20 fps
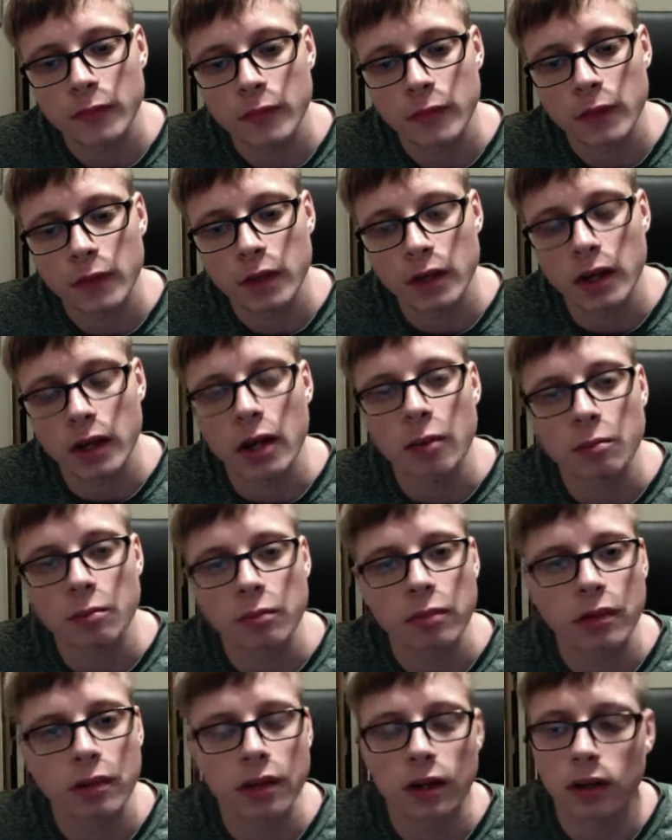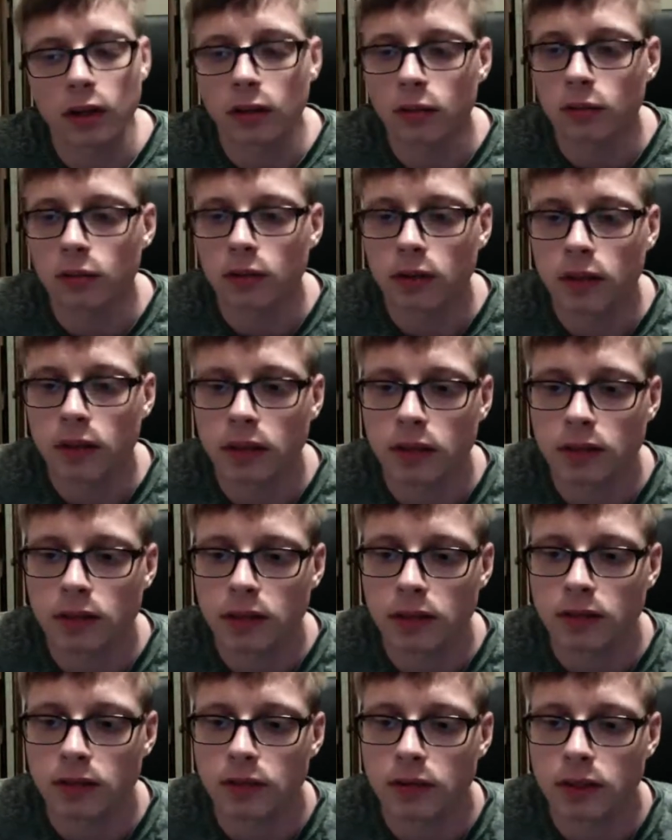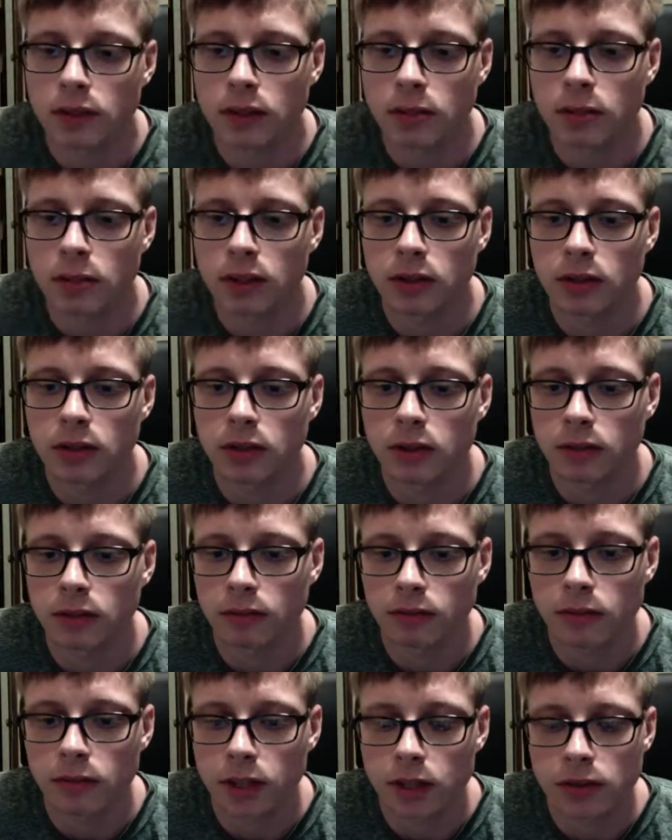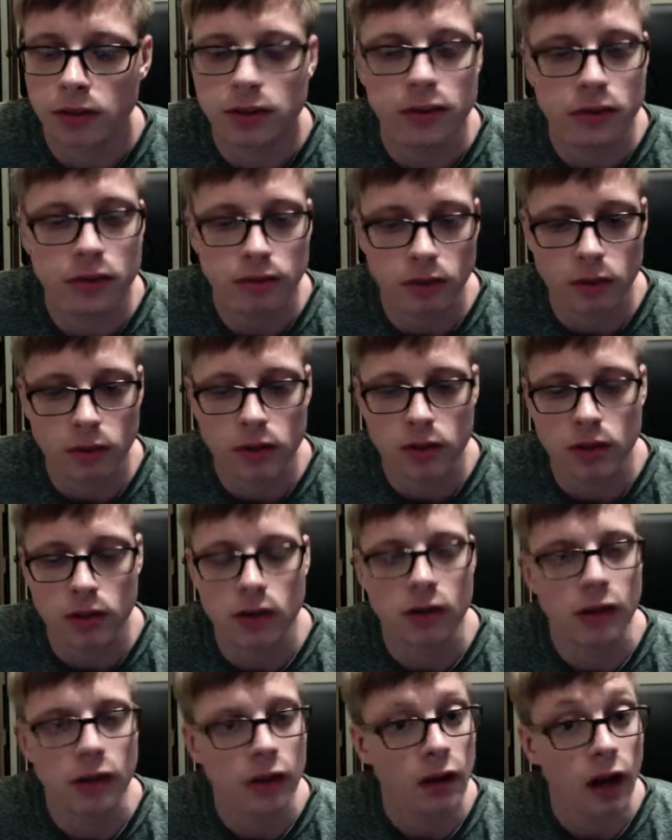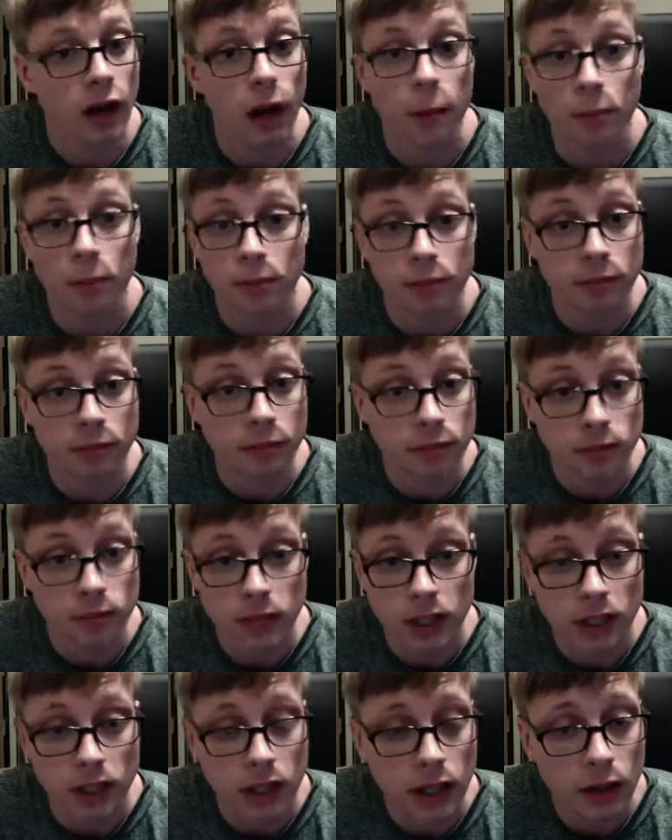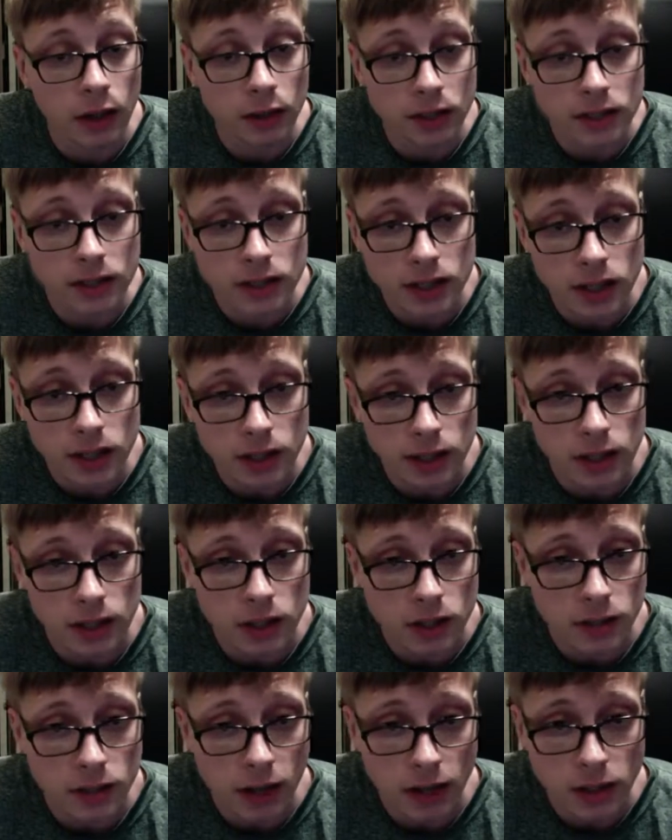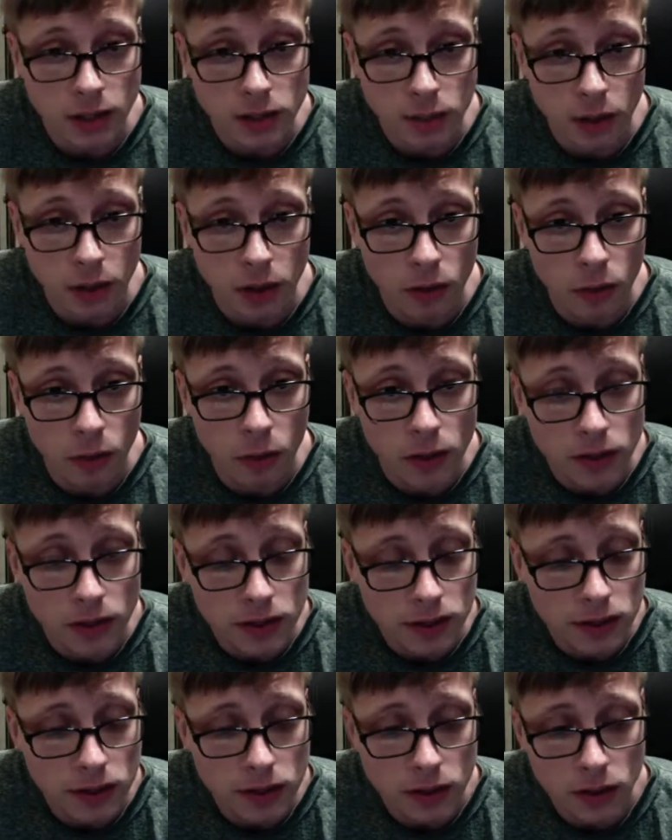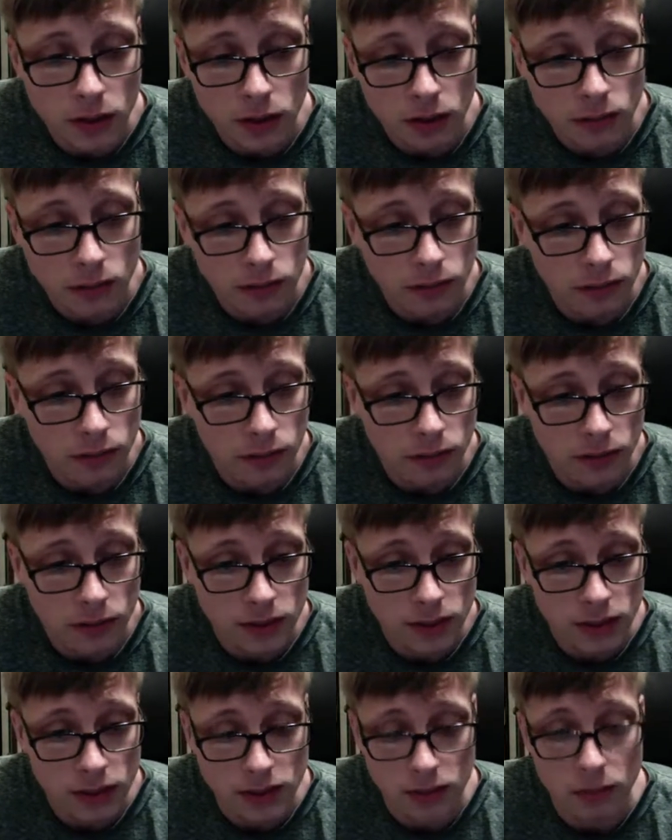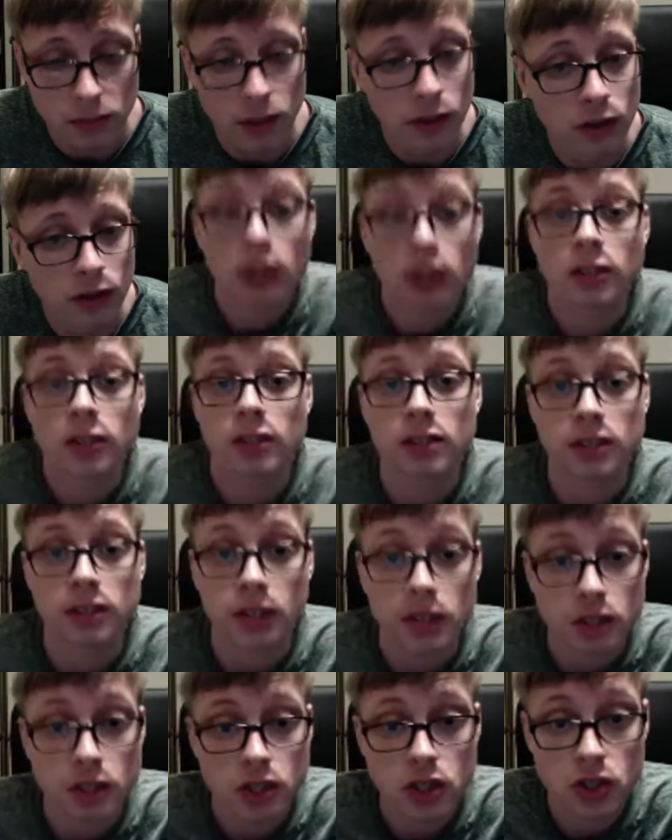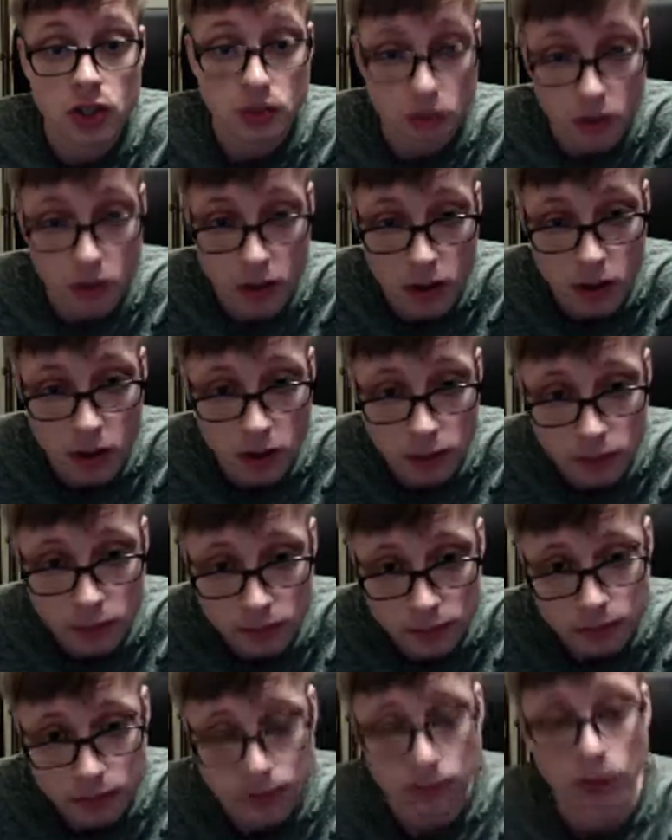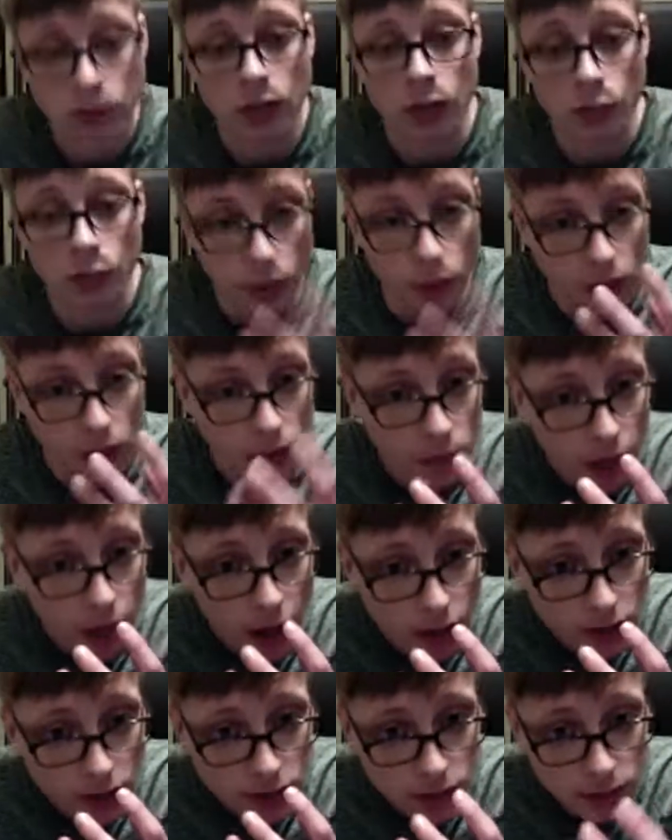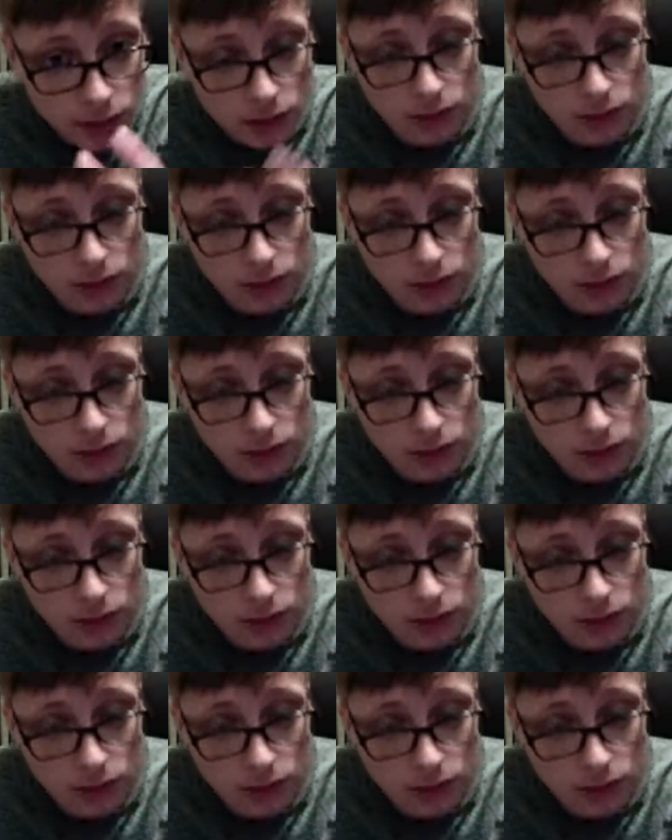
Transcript: yeah, but I will definitely be doing videos in the future. I'm getting out Insane Cage of Madness Part 1 this year. It's a miracle. Stay strong, wear a mask,